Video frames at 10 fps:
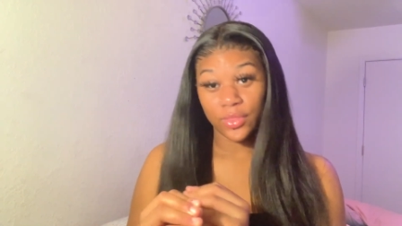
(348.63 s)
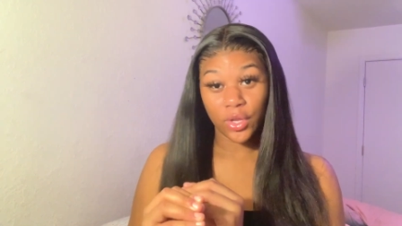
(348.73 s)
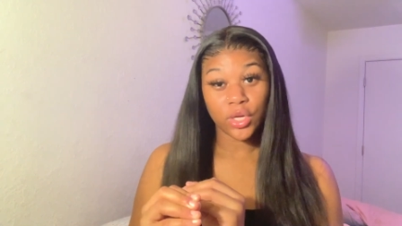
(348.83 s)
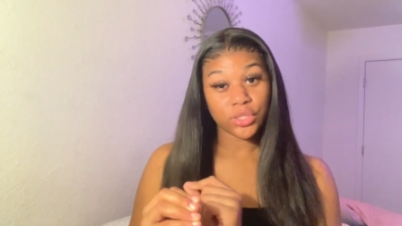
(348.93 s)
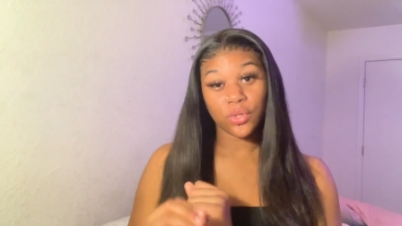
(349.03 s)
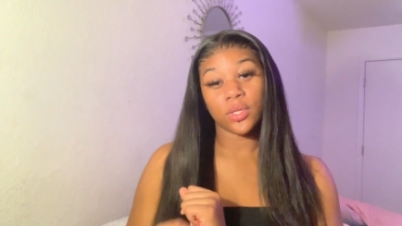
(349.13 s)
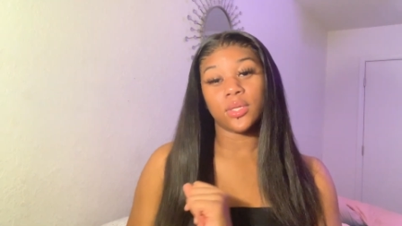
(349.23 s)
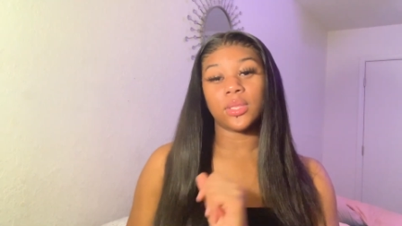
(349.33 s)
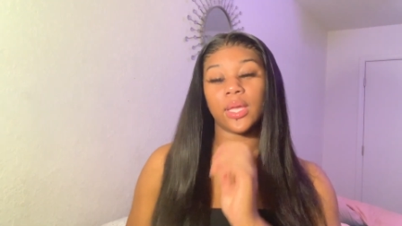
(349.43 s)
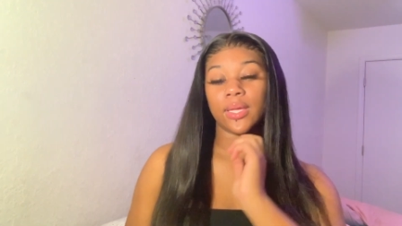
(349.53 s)
They're so
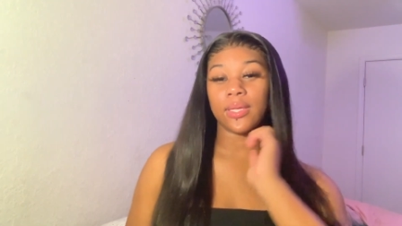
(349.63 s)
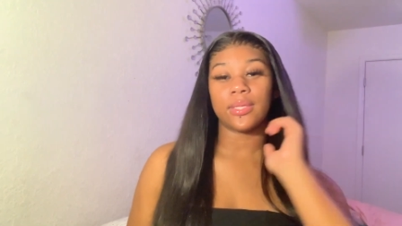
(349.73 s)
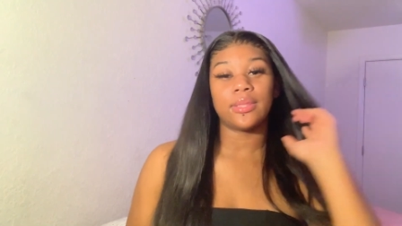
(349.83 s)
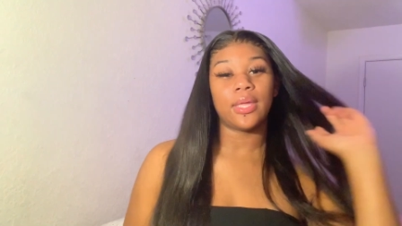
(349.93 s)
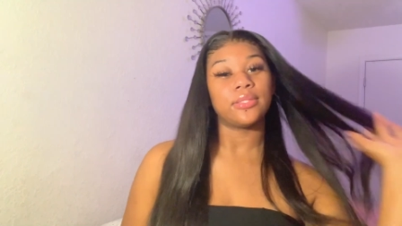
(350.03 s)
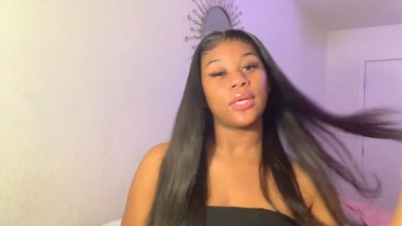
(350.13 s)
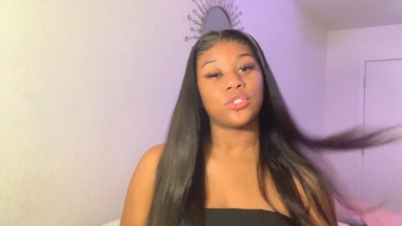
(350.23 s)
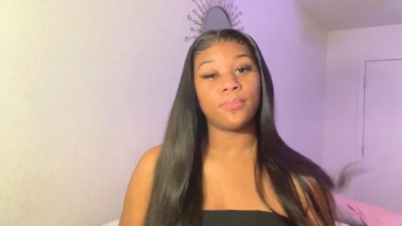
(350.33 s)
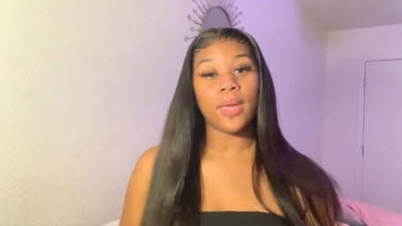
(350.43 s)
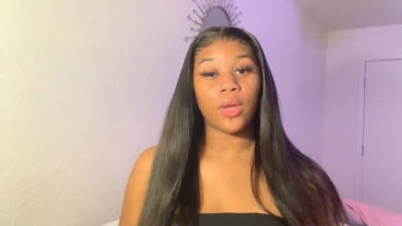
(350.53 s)
good. Like, they take
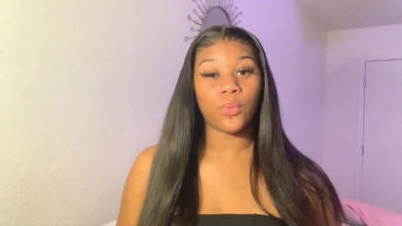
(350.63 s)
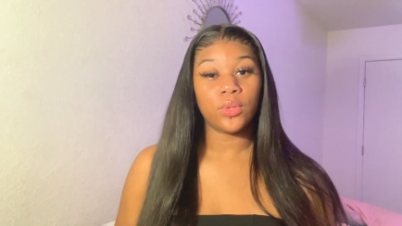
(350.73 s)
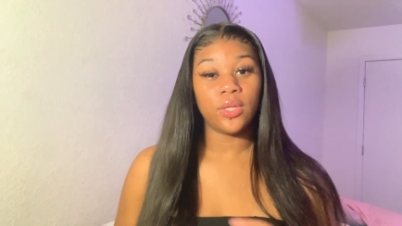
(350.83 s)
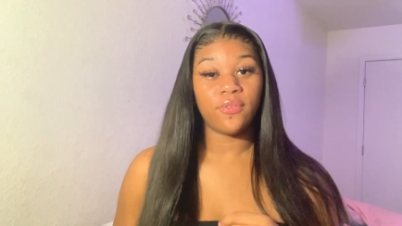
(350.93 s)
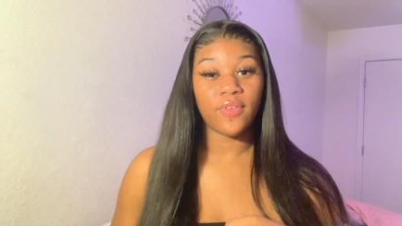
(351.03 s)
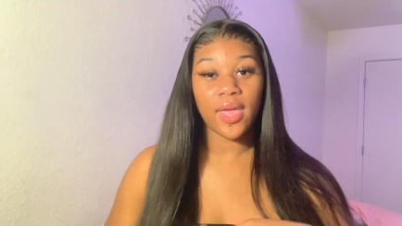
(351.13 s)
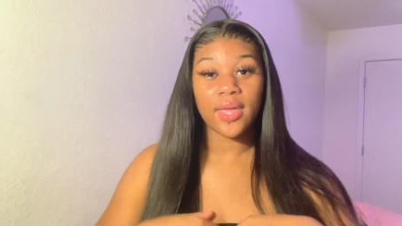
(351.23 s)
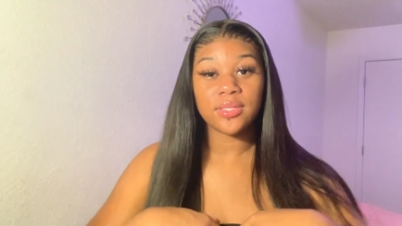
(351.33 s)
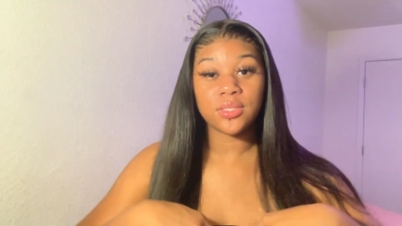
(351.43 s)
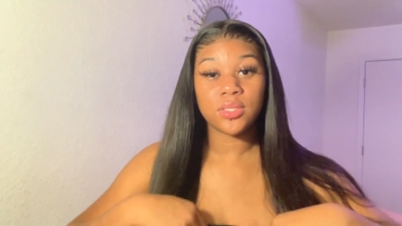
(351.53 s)
you back really
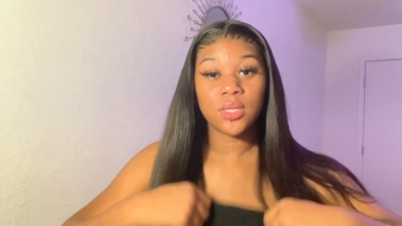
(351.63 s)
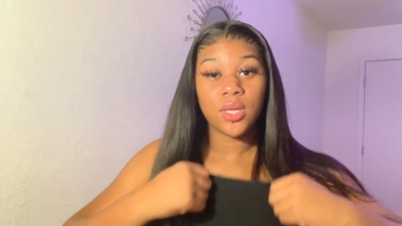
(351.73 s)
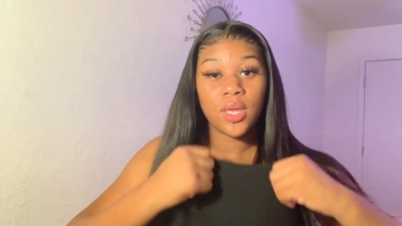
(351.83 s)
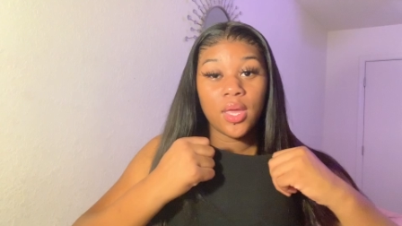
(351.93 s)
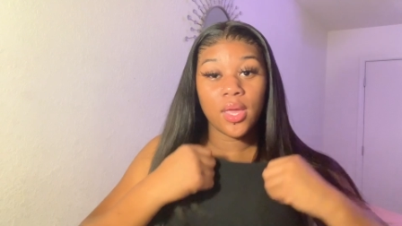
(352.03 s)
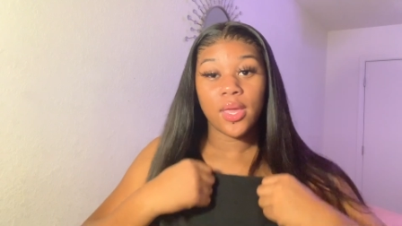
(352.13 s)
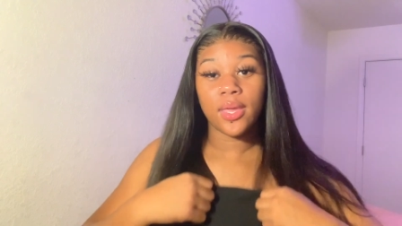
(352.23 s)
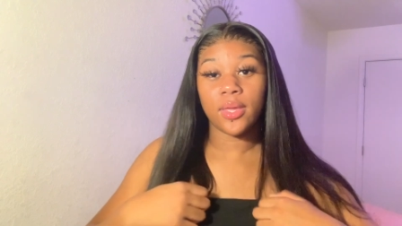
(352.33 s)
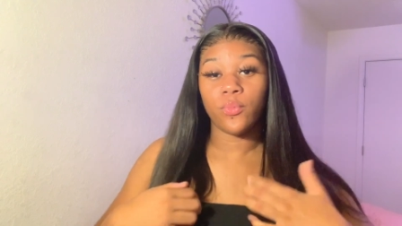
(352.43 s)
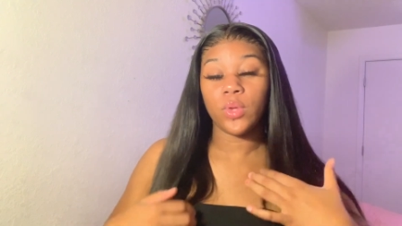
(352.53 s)
fast.
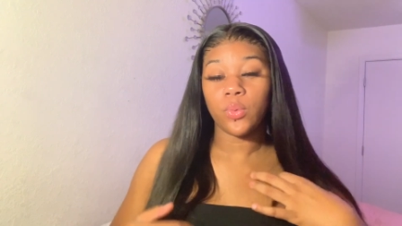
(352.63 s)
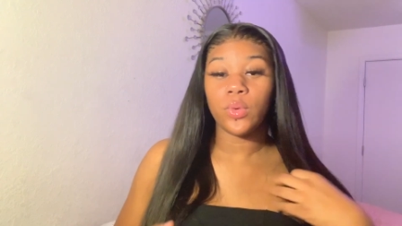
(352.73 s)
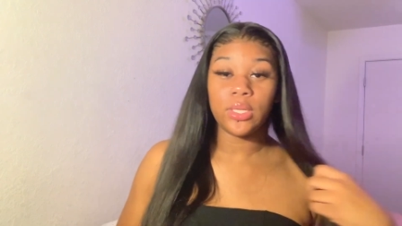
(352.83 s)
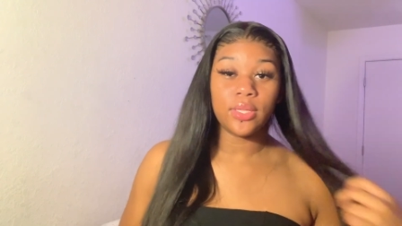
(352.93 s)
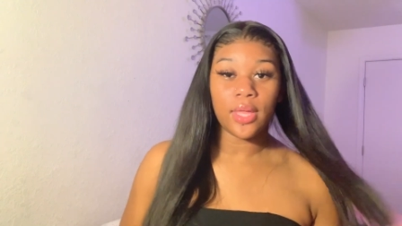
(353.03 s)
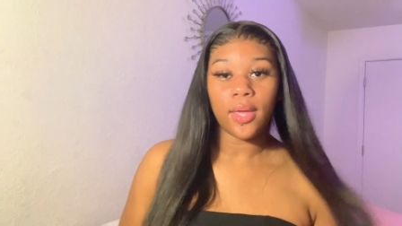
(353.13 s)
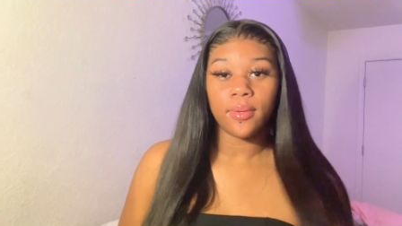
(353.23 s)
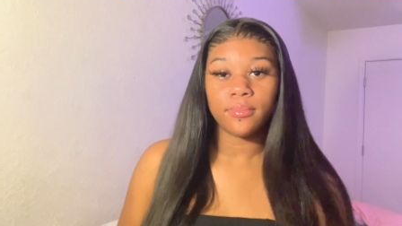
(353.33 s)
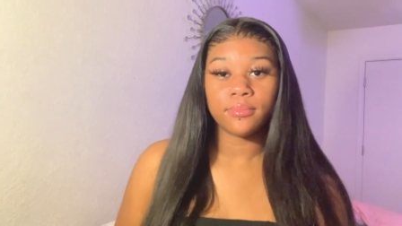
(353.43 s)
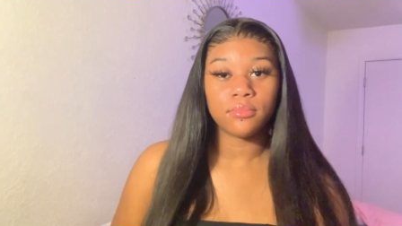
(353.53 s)
And we, we need that.
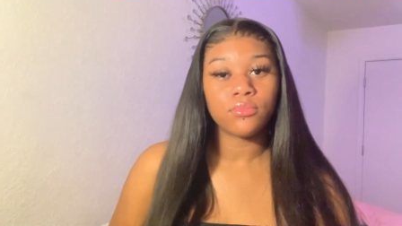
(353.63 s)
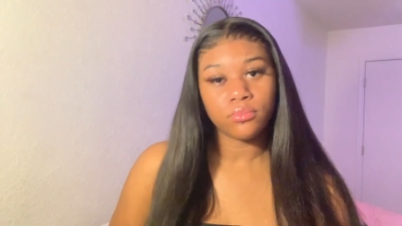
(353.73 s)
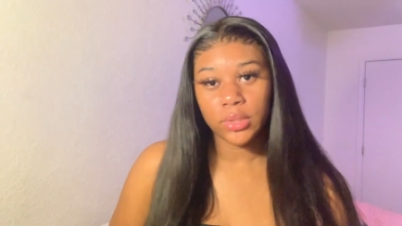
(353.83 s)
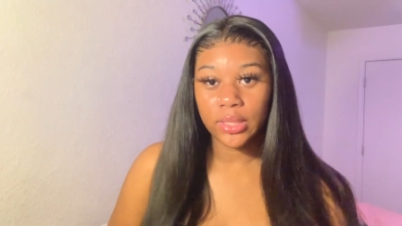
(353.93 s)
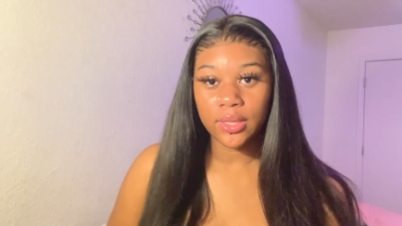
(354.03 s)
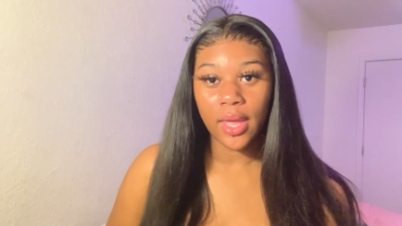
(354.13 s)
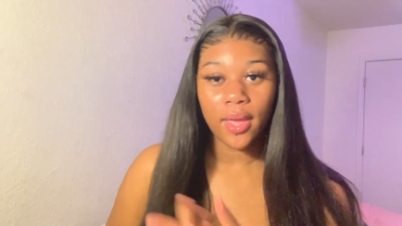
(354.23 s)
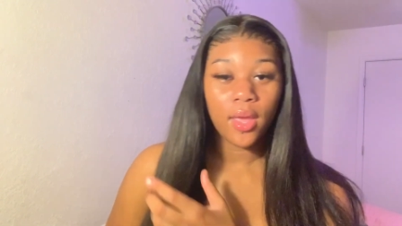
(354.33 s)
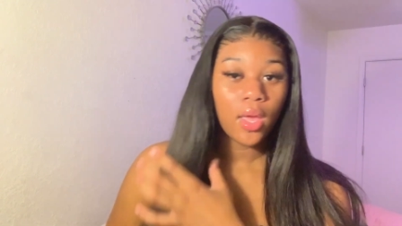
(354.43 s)
We need that.